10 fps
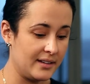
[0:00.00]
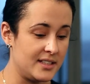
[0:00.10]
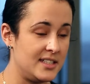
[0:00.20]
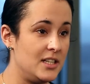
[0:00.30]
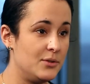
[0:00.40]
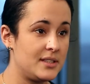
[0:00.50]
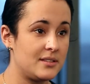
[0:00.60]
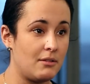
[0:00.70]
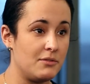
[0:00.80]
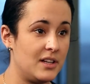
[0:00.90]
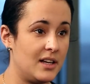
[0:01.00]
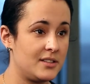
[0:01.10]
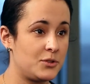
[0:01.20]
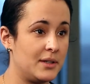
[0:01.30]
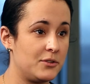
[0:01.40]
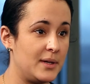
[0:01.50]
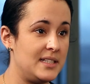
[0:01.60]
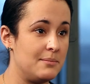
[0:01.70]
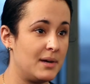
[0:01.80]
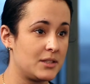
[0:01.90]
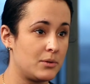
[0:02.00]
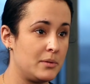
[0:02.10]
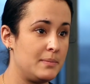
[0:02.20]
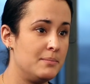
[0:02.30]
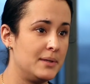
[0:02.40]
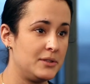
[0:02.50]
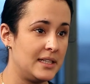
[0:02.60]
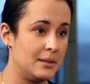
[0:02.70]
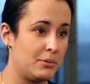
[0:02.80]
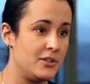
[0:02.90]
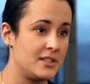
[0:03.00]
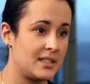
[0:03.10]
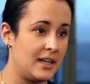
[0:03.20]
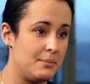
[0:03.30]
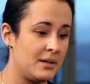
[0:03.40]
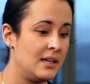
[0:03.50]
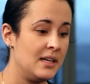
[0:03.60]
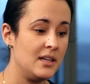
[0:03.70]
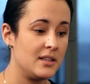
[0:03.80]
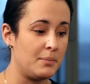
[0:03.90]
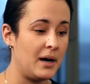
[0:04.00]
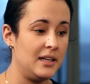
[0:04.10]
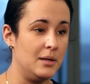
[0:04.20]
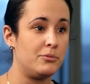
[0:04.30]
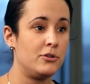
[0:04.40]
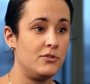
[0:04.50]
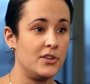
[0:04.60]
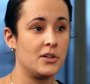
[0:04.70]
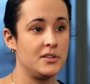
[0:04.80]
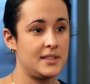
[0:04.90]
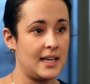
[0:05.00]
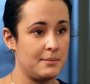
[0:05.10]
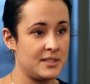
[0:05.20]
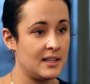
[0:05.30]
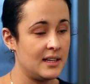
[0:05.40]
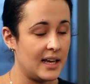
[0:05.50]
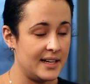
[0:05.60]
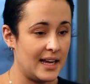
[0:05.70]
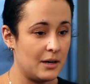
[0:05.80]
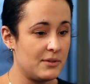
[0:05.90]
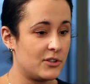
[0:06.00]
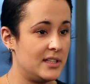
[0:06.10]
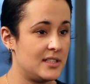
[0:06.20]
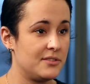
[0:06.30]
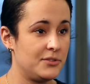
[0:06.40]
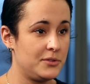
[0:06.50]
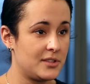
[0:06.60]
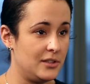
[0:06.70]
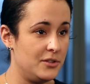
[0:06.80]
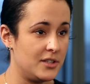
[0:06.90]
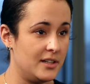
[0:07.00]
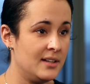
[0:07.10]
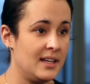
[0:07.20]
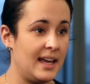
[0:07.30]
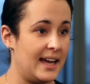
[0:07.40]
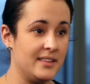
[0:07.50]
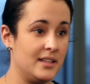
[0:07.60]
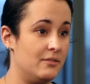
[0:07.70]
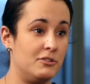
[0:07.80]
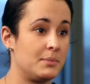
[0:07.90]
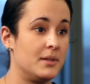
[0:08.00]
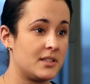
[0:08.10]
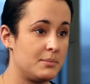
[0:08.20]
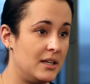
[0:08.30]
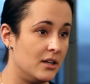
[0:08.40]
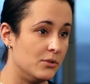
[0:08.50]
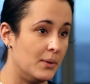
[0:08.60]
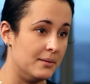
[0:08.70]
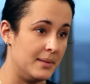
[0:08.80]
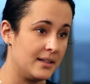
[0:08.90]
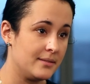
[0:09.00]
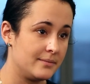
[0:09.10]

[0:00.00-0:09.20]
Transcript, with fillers: continuous over the last 12 to 18 months while we've been building the prototype. The pilot proved the concept, and now we've got into the solution, and the response has been overwhelming.